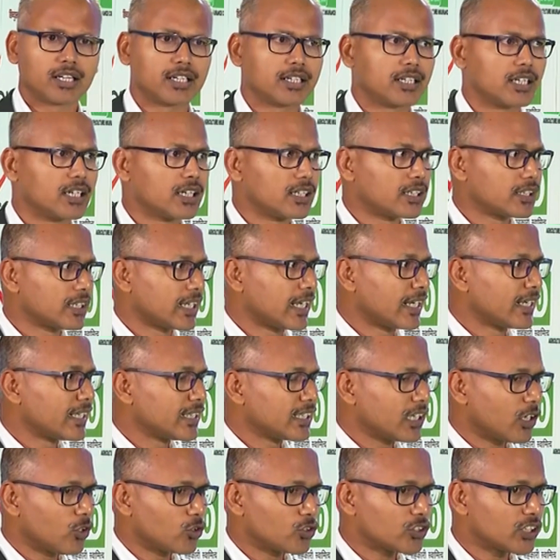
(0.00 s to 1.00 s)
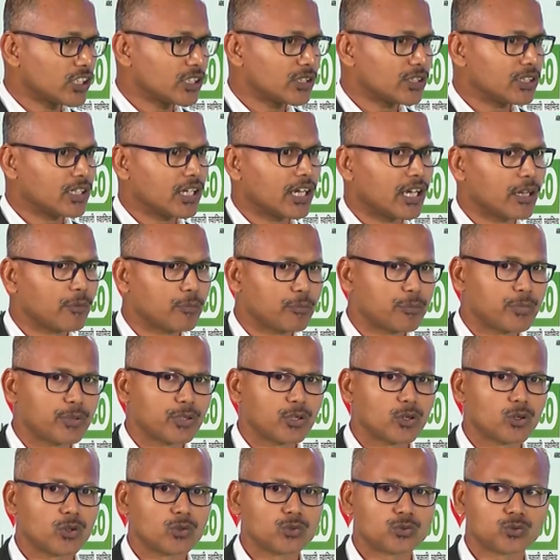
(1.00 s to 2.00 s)
the 10,000
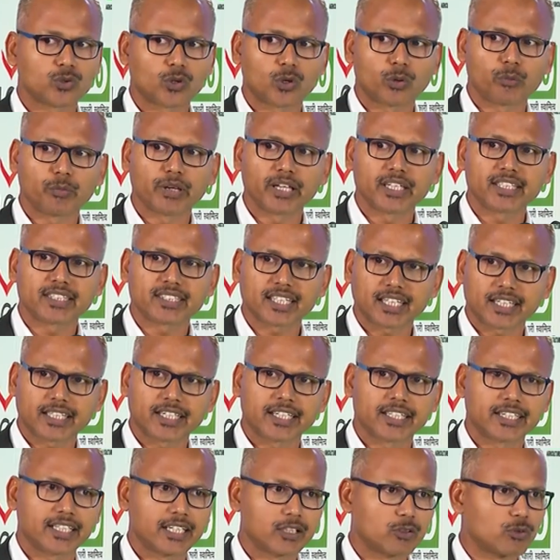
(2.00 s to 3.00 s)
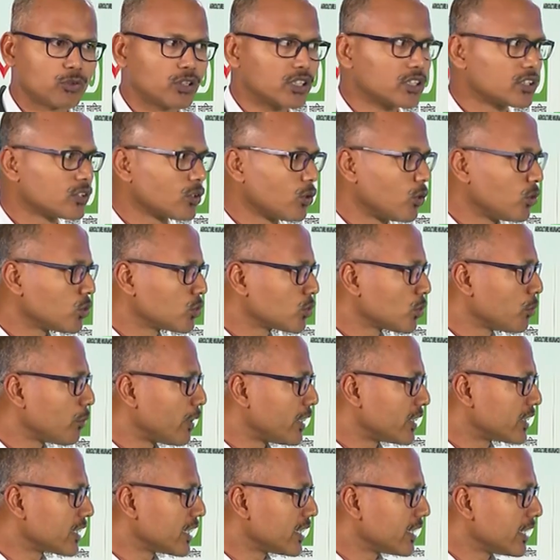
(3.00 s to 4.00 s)
FPO forming target that was also
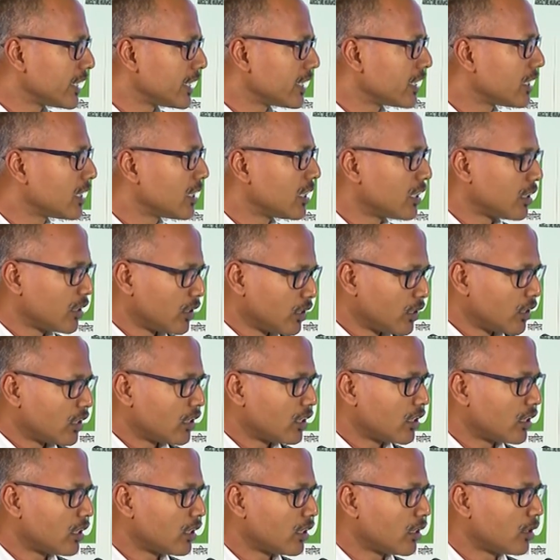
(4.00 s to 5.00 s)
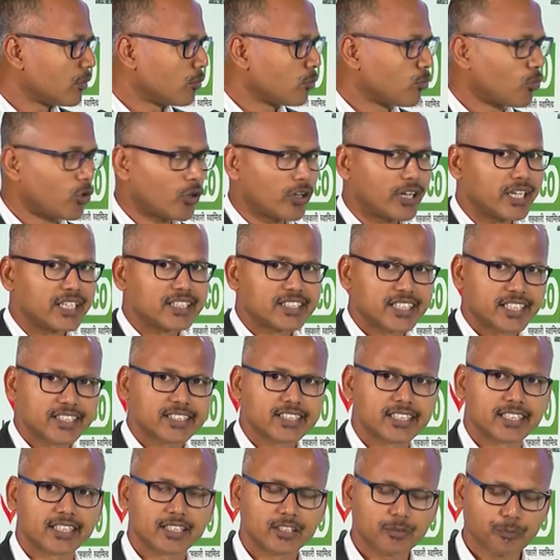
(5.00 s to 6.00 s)
mentioned in the morning
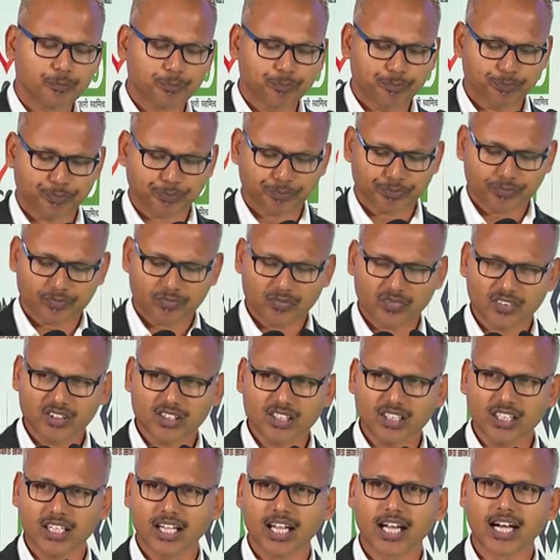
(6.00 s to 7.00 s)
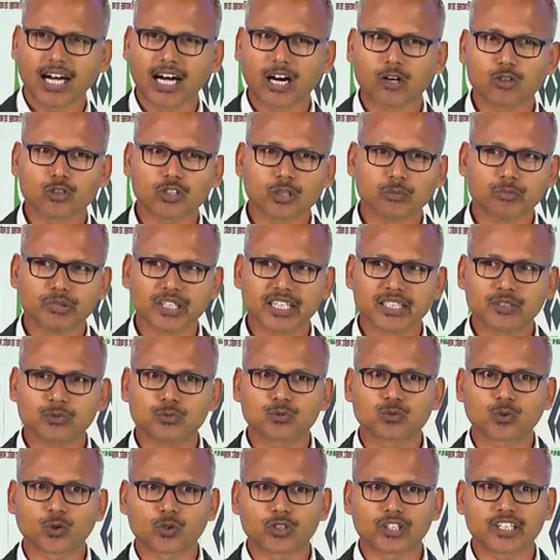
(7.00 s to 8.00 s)
session, out of that
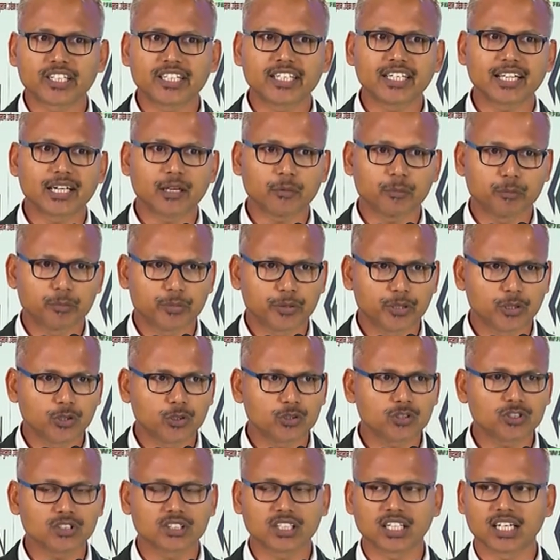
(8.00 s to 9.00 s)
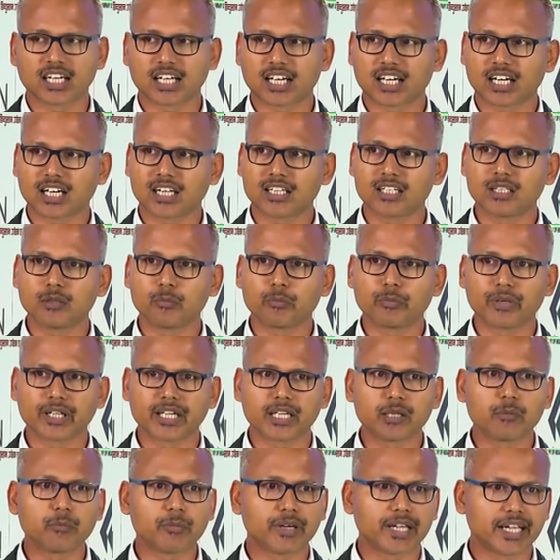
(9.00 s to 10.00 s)
40 FPOs are
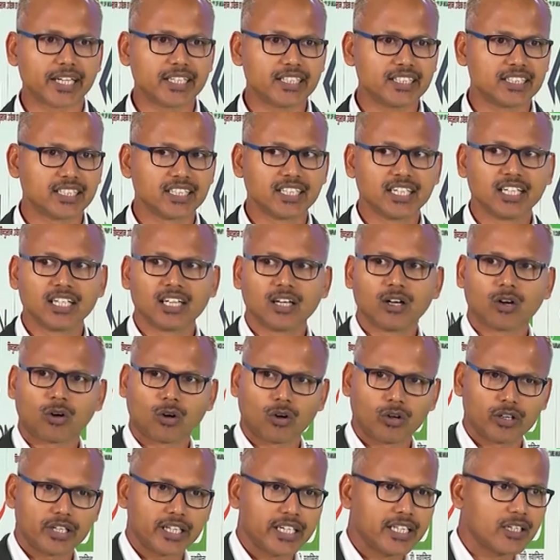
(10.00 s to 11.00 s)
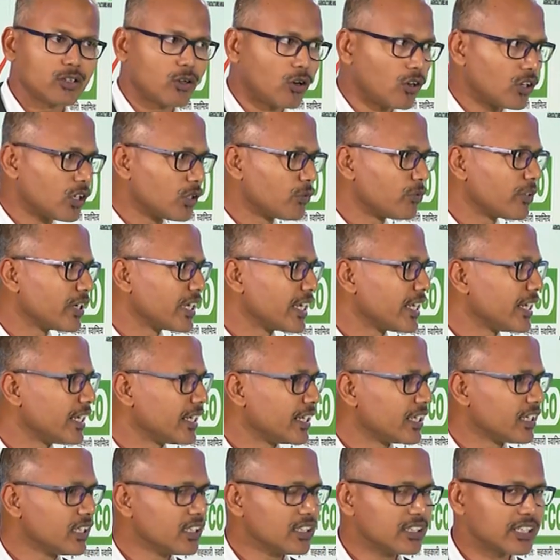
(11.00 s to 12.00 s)
being made in all over
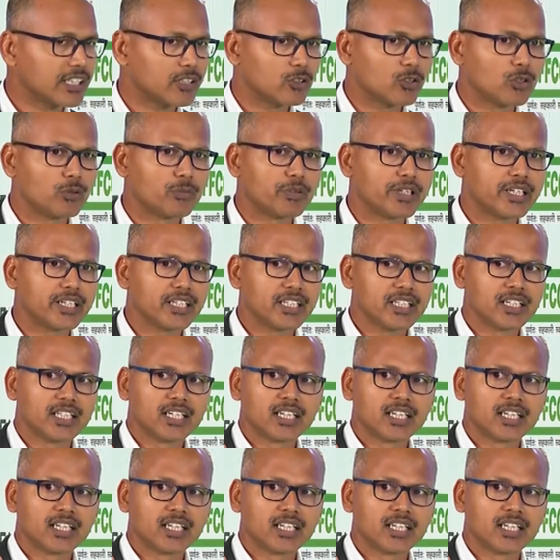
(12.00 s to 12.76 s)
India that will be